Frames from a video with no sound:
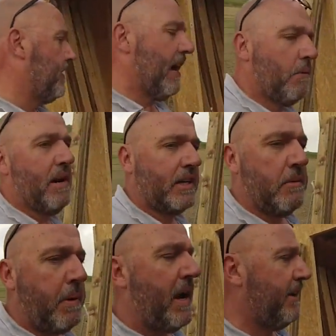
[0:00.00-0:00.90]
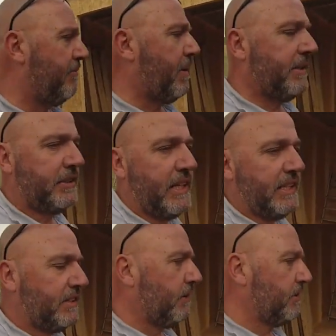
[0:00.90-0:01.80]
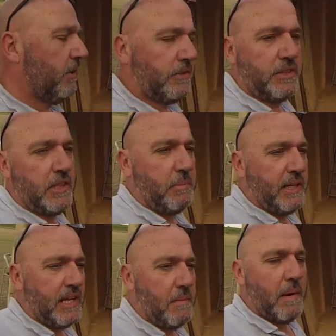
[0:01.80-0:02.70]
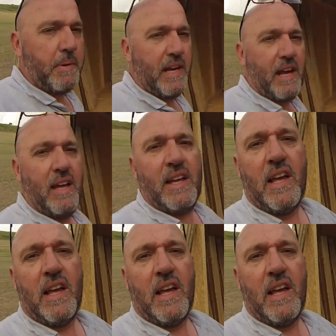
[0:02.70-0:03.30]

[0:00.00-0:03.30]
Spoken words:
Now we're a competitive bunch here, so it's not just going to be come up here,